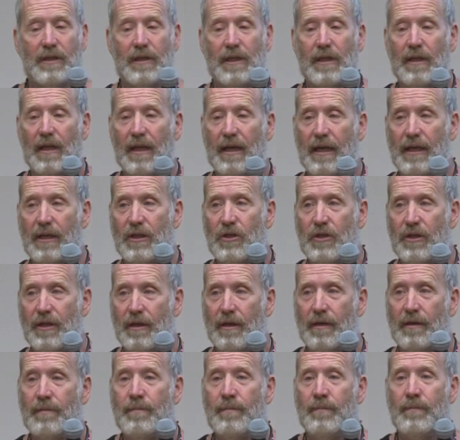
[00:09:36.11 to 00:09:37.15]

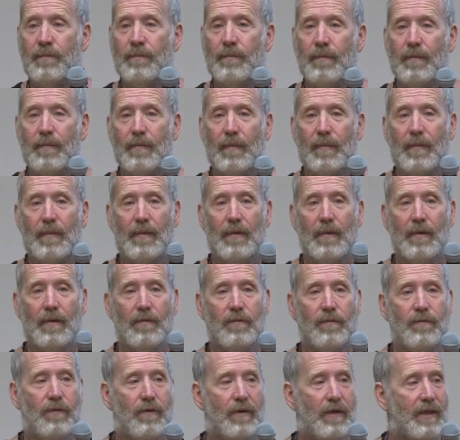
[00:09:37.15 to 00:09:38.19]
selection,
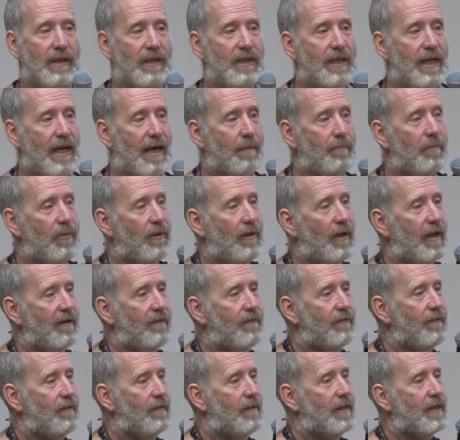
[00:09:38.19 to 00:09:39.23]
for example,
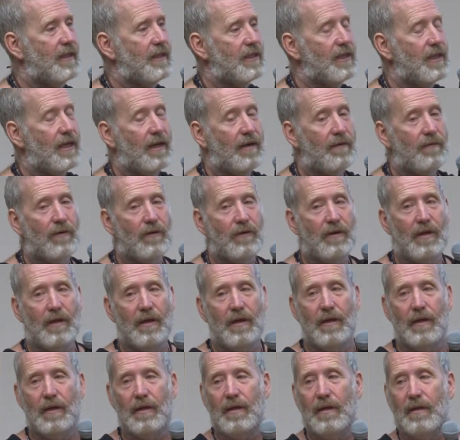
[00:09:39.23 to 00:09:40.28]
I've discovered
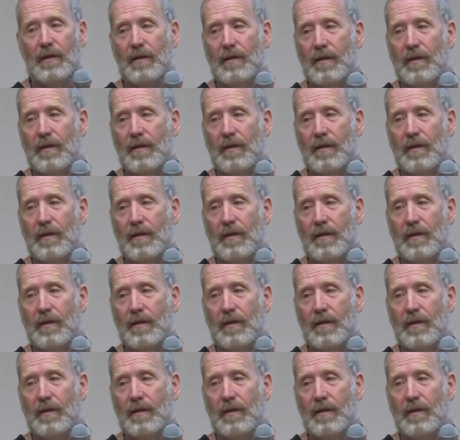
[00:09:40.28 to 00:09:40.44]
that